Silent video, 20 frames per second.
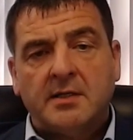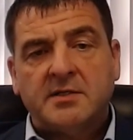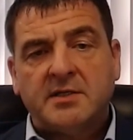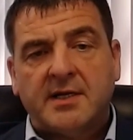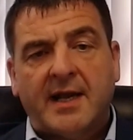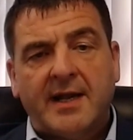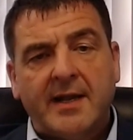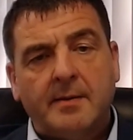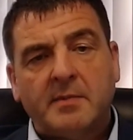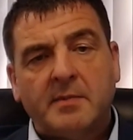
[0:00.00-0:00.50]
and
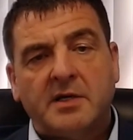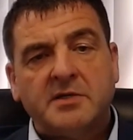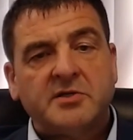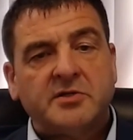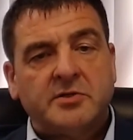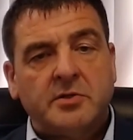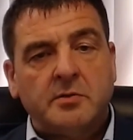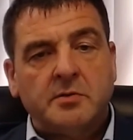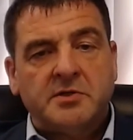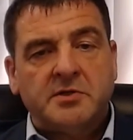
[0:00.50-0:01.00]
today I'm going
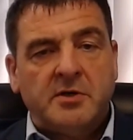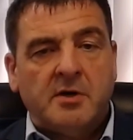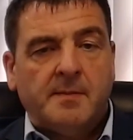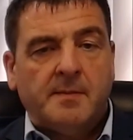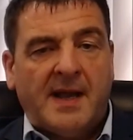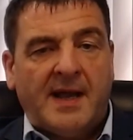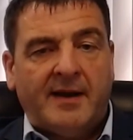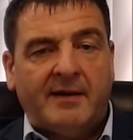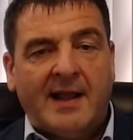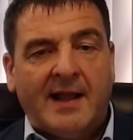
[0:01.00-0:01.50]
to talk to you
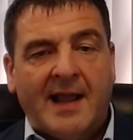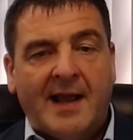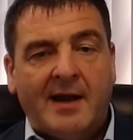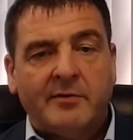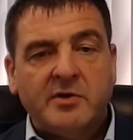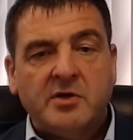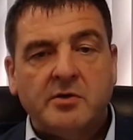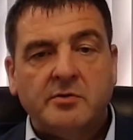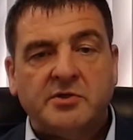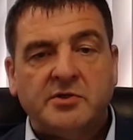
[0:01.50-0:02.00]
about
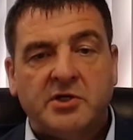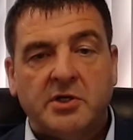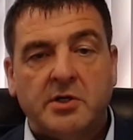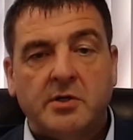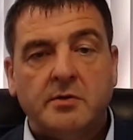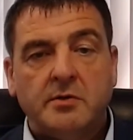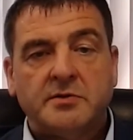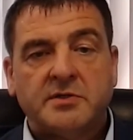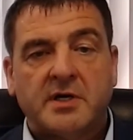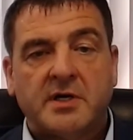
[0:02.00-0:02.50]
how you
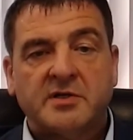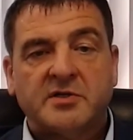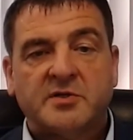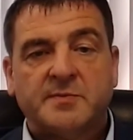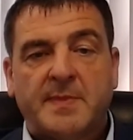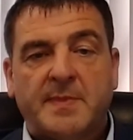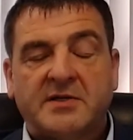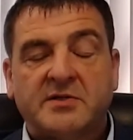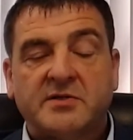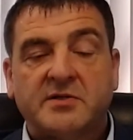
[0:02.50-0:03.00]
choose an
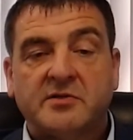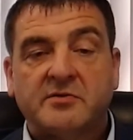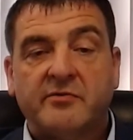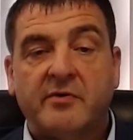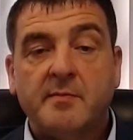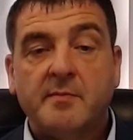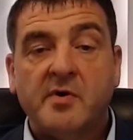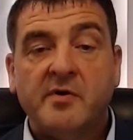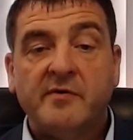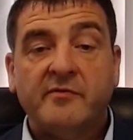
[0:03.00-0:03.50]
asbestos
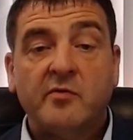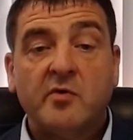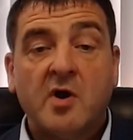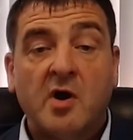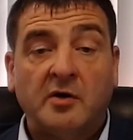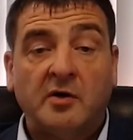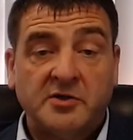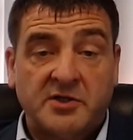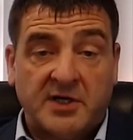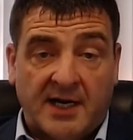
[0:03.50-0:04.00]
removal
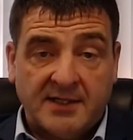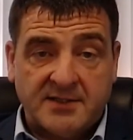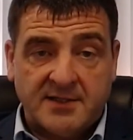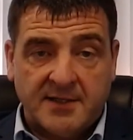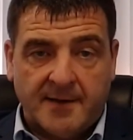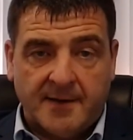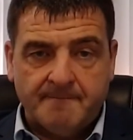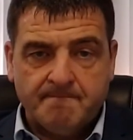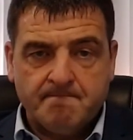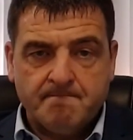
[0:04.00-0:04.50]

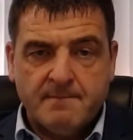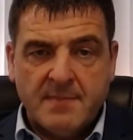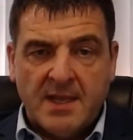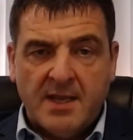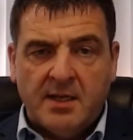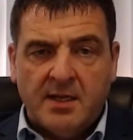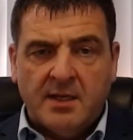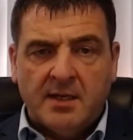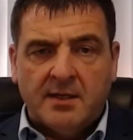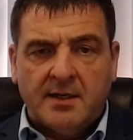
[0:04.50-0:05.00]
contractor.
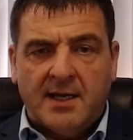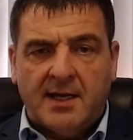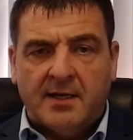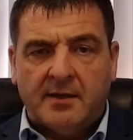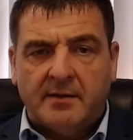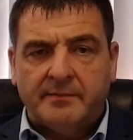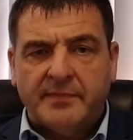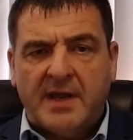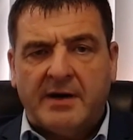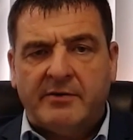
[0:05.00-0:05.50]

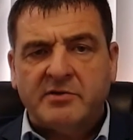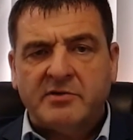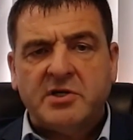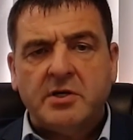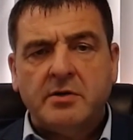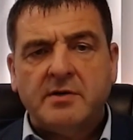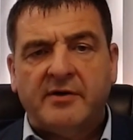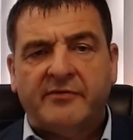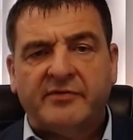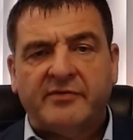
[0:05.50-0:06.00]
Now, there are
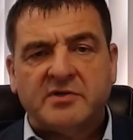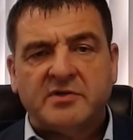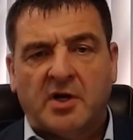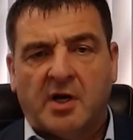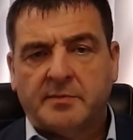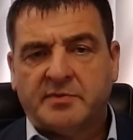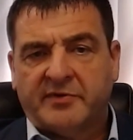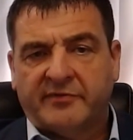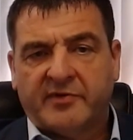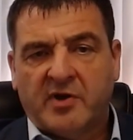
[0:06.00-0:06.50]
two different
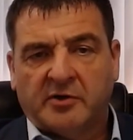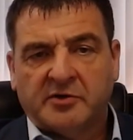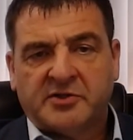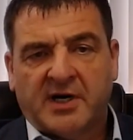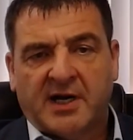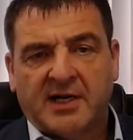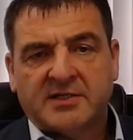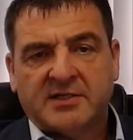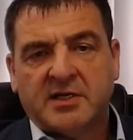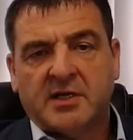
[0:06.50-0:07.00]
types of
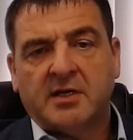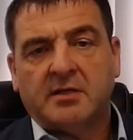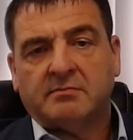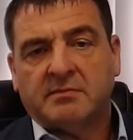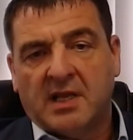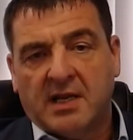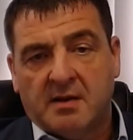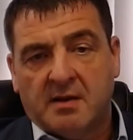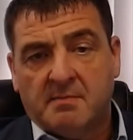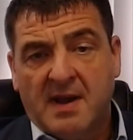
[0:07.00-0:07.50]

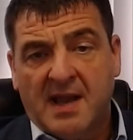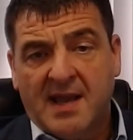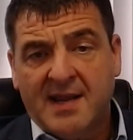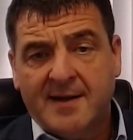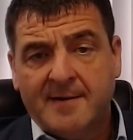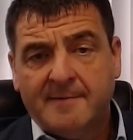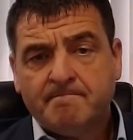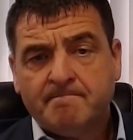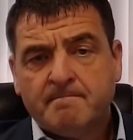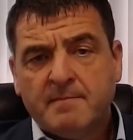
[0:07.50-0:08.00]
contractor in the
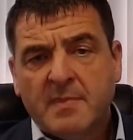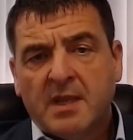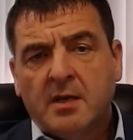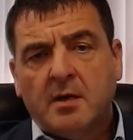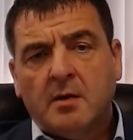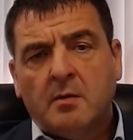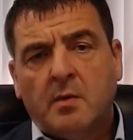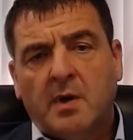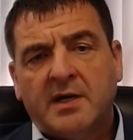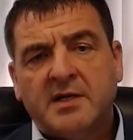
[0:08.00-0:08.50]
main.
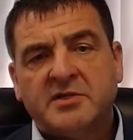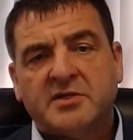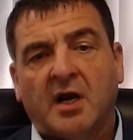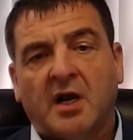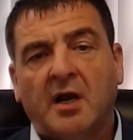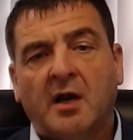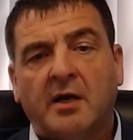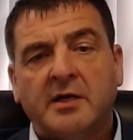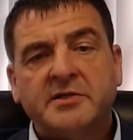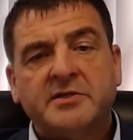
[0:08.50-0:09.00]
One is
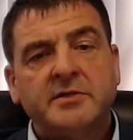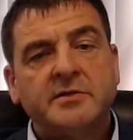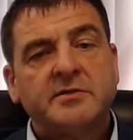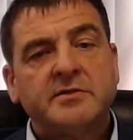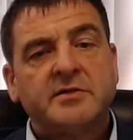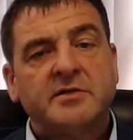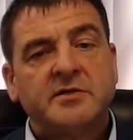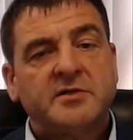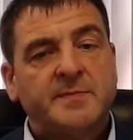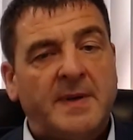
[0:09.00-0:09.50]
a
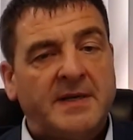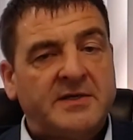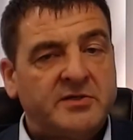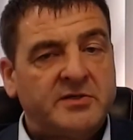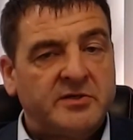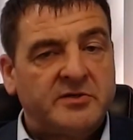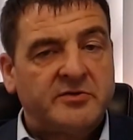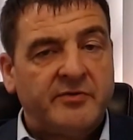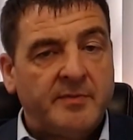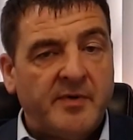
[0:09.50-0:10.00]
licensed
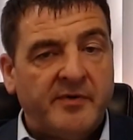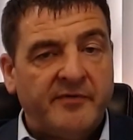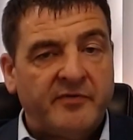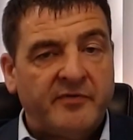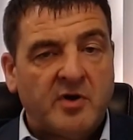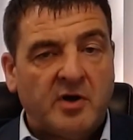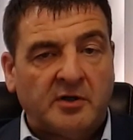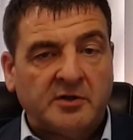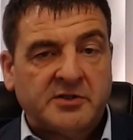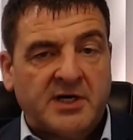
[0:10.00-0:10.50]
asbestos
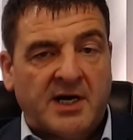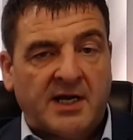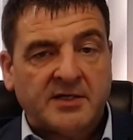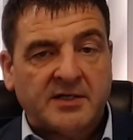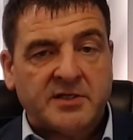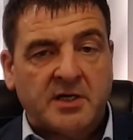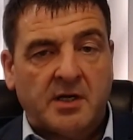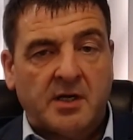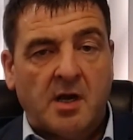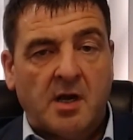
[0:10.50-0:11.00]
removal
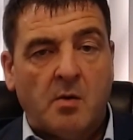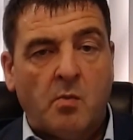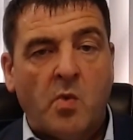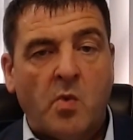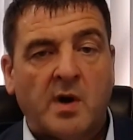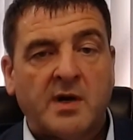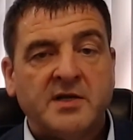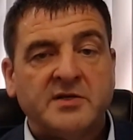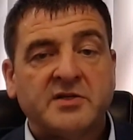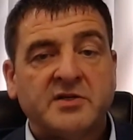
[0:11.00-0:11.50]
contractor,
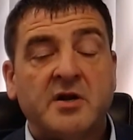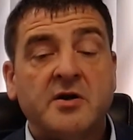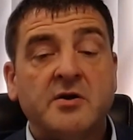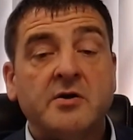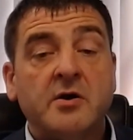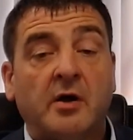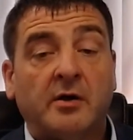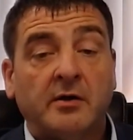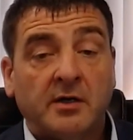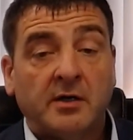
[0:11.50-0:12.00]
and one is a
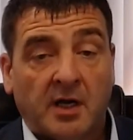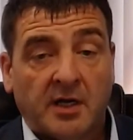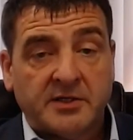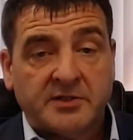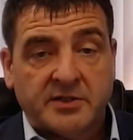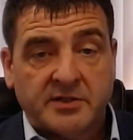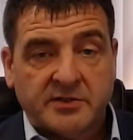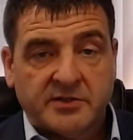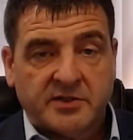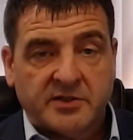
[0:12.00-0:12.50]

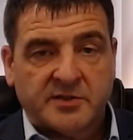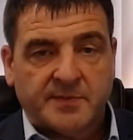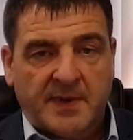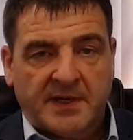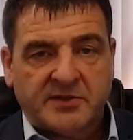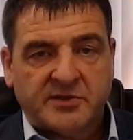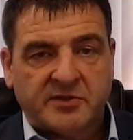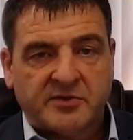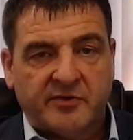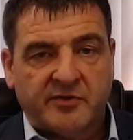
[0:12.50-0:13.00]
non-licensed
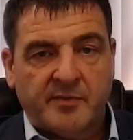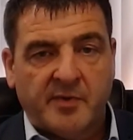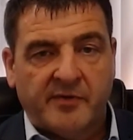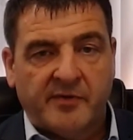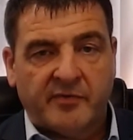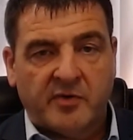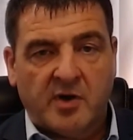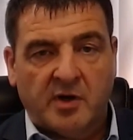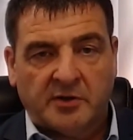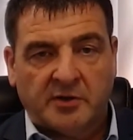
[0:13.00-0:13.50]
asbestos
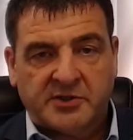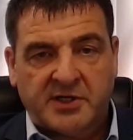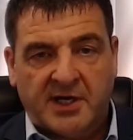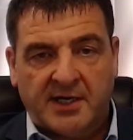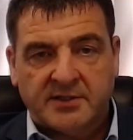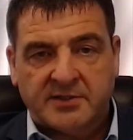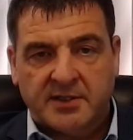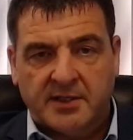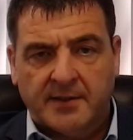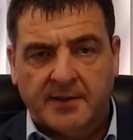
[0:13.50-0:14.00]
removal
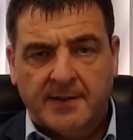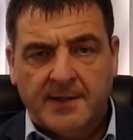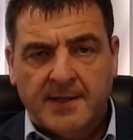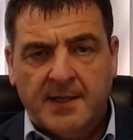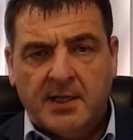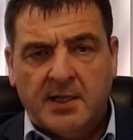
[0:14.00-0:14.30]
contractor.